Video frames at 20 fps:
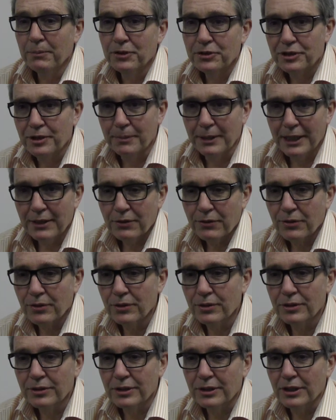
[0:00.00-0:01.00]
My name is Tim
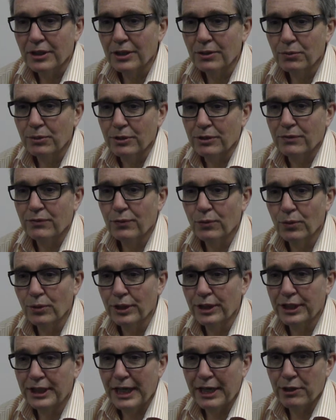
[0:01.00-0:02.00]
Anthon. I work
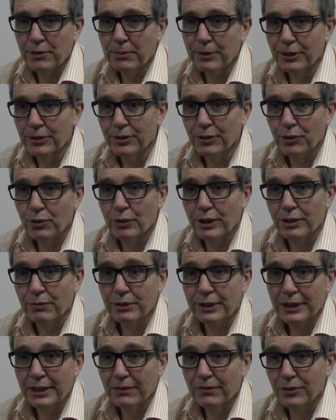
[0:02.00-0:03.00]
for the Canterbury
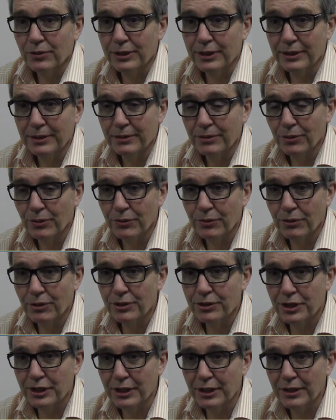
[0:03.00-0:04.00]
Earthquake Recovery
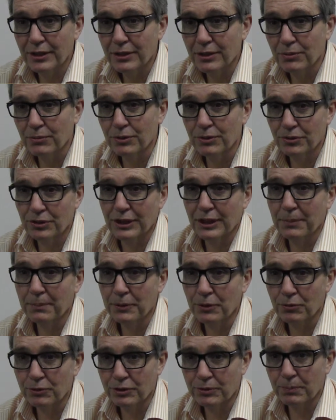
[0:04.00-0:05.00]
Authority. It was set
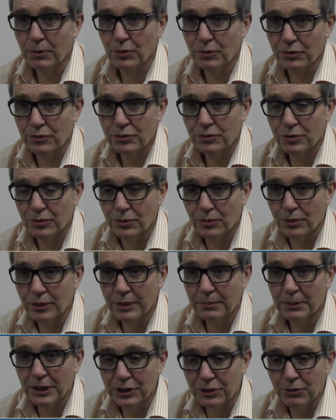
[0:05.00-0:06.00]
up in response to
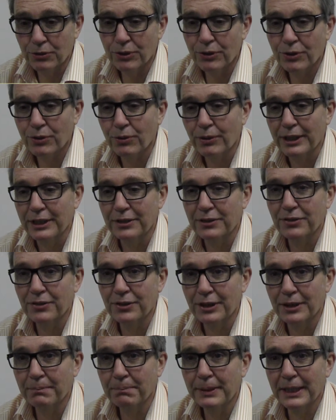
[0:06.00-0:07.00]
the major
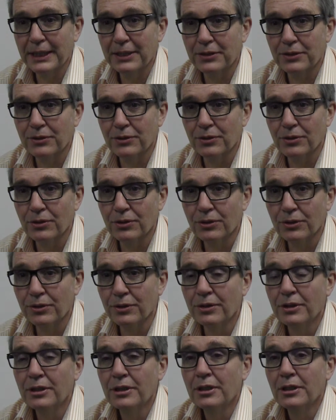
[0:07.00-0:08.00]
earthquakes that impacted
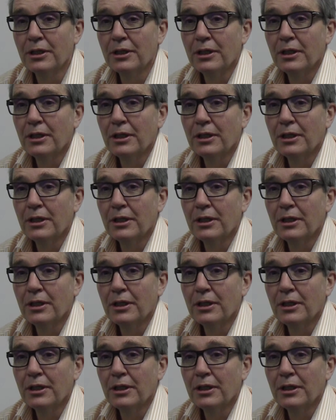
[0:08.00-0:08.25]
on